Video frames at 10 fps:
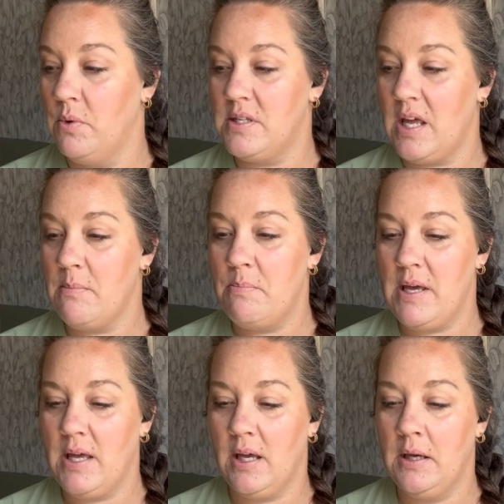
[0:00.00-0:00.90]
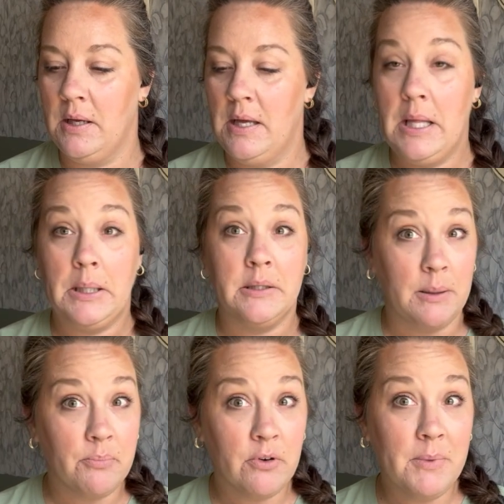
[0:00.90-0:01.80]
was a big
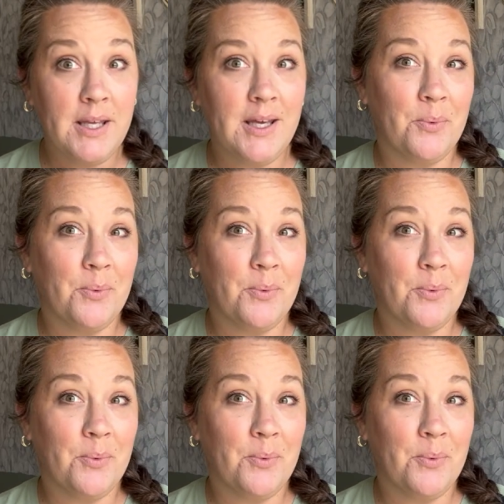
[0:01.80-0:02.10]
leap for me.